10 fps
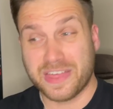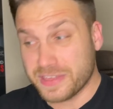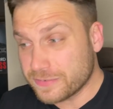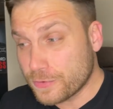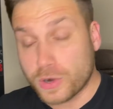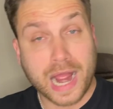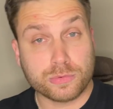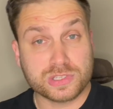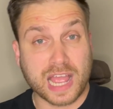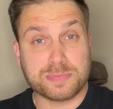therefore, I
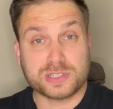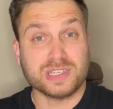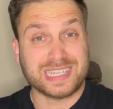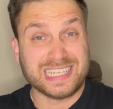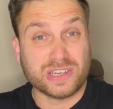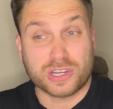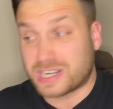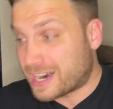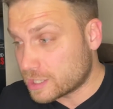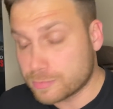was absolutely not
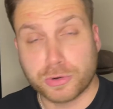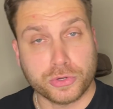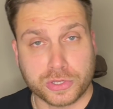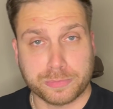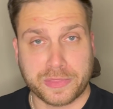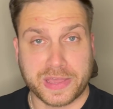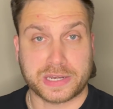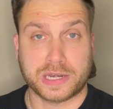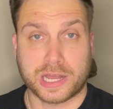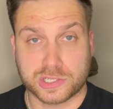heartbroken by
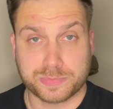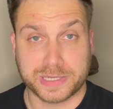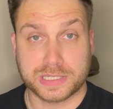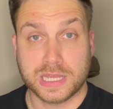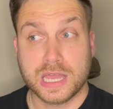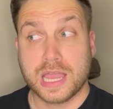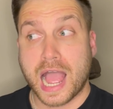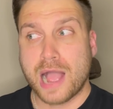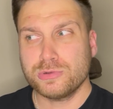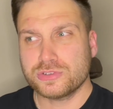that announcement.
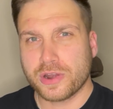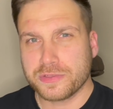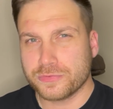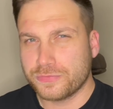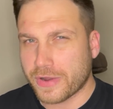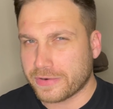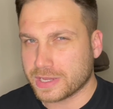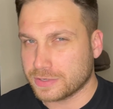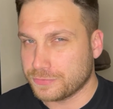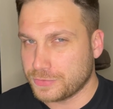I was rather very
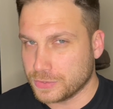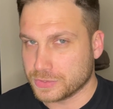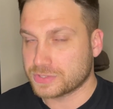confused.